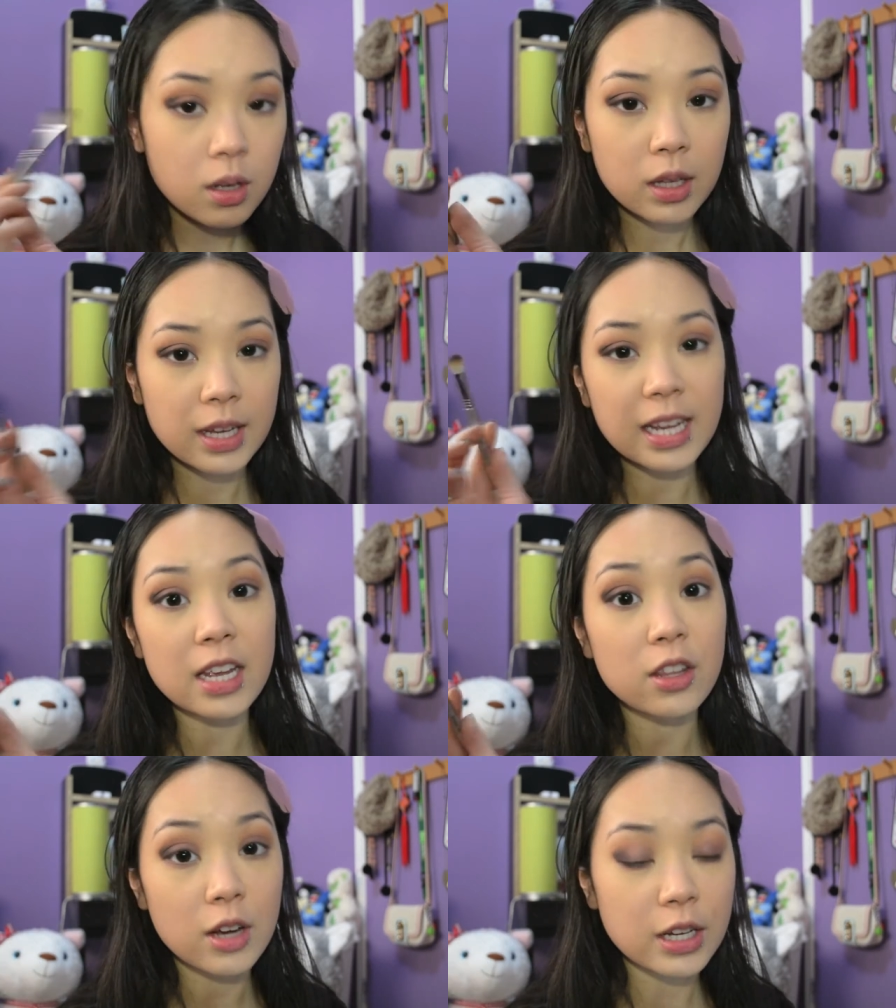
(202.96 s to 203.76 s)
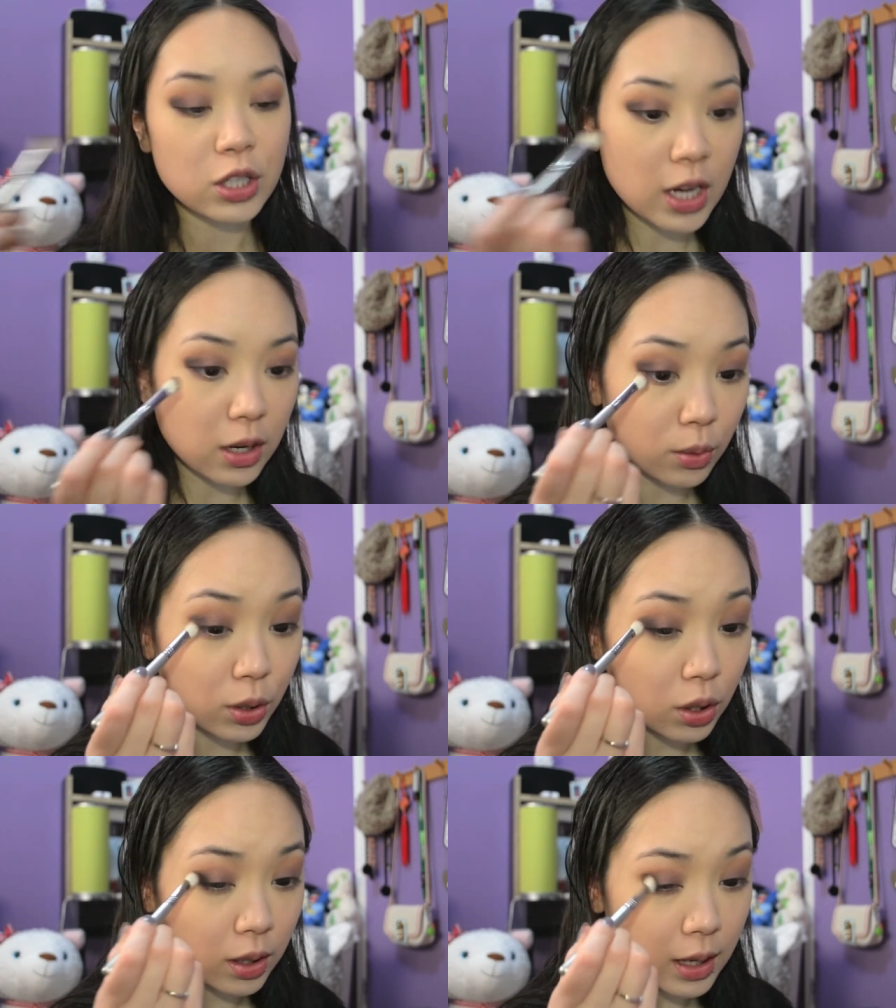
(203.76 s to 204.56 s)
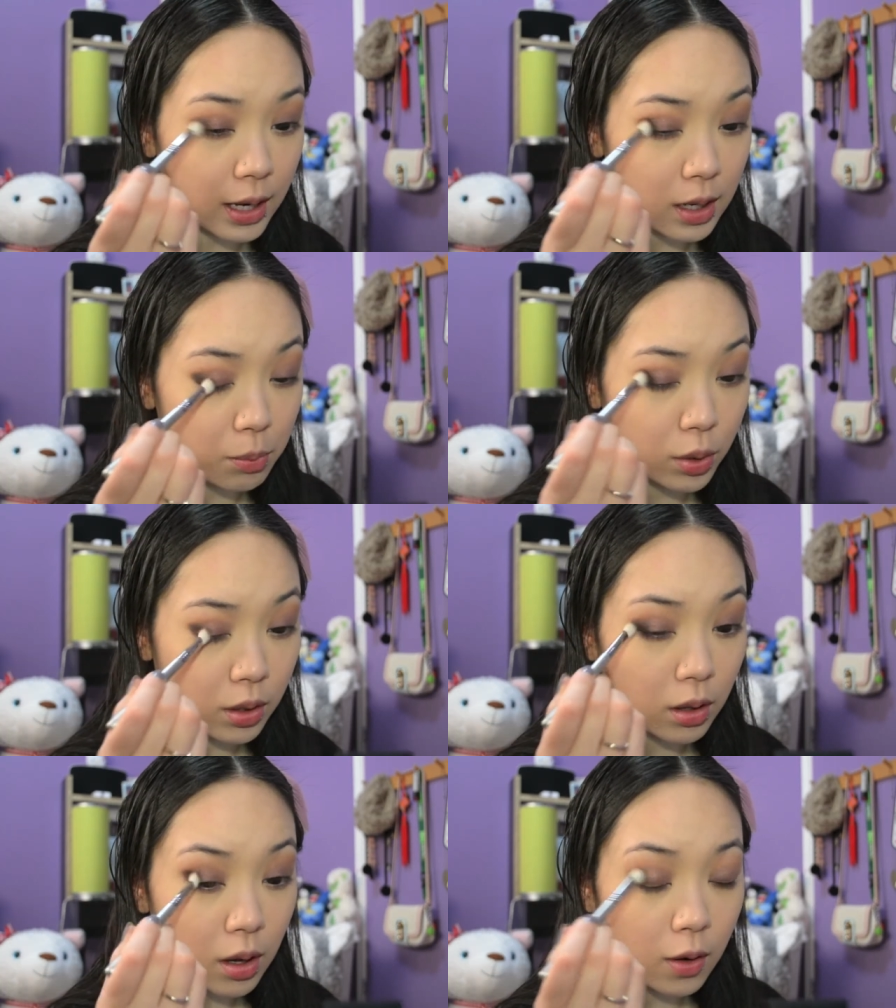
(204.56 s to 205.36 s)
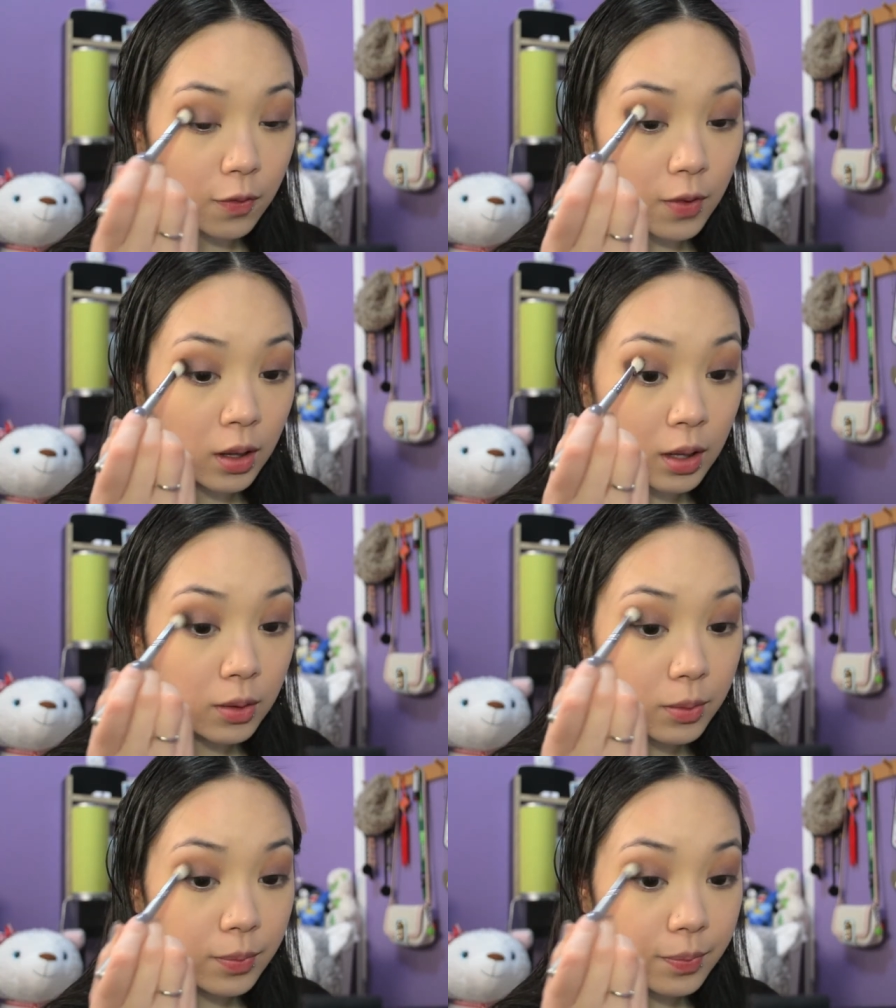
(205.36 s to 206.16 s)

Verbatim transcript: like any other eyeshadow, you're gonna end up with a lot of fallout.